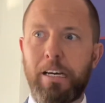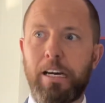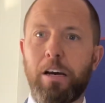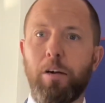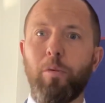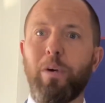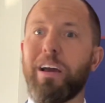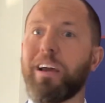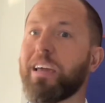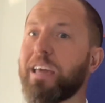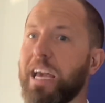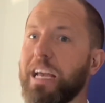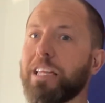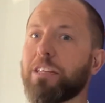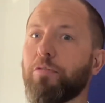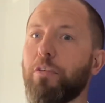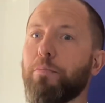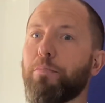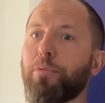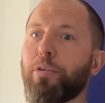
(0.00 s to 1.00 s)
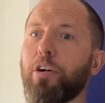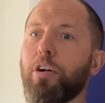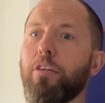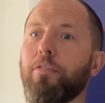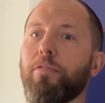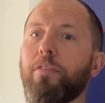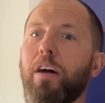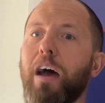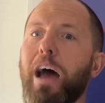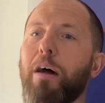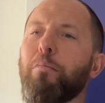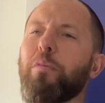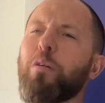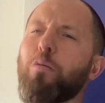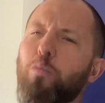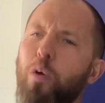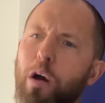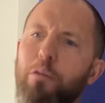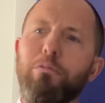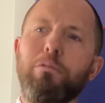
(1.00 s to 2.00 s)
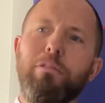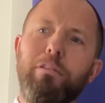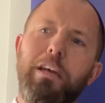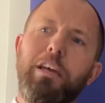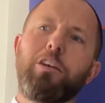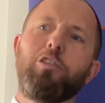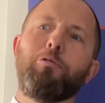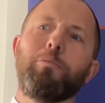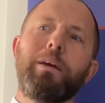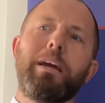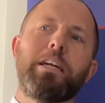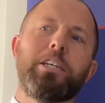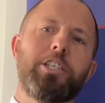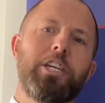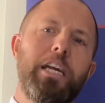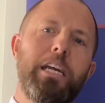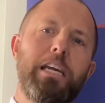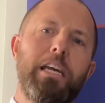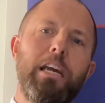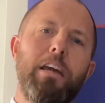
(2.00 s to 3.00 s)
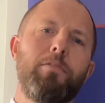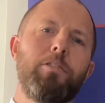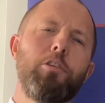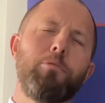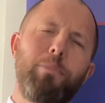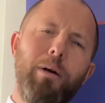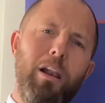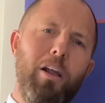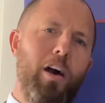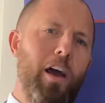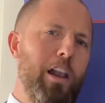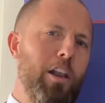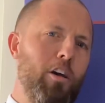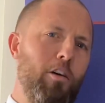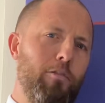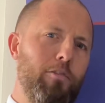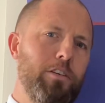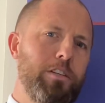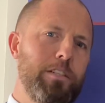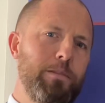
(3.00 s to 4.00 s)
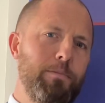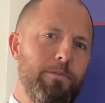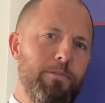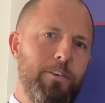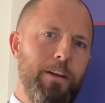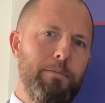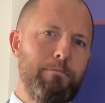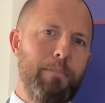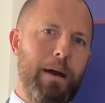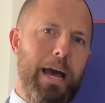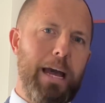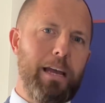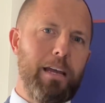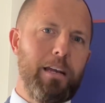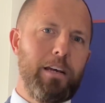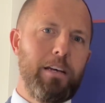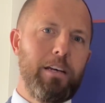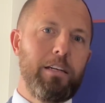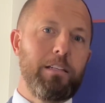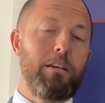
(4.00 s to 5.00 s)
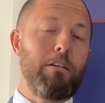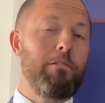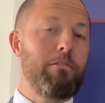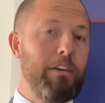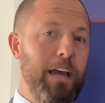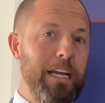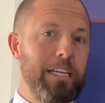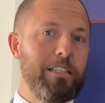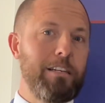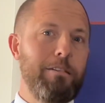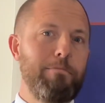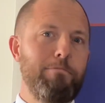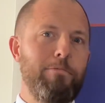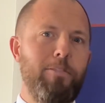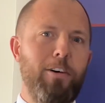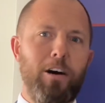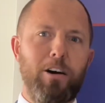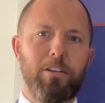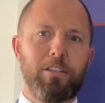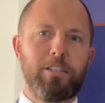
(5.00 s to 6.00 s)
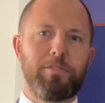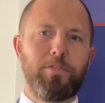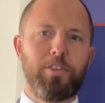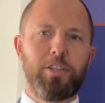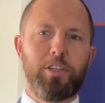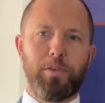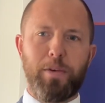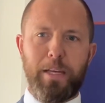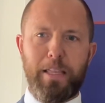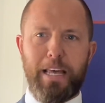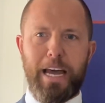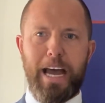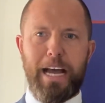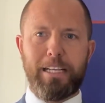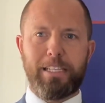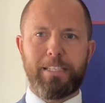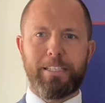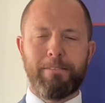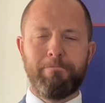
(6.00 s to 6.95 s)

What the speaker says: We are keen to improve, and we won't think you're being cheeky if you politely offer us some feedback. So thanks in advance for doing that.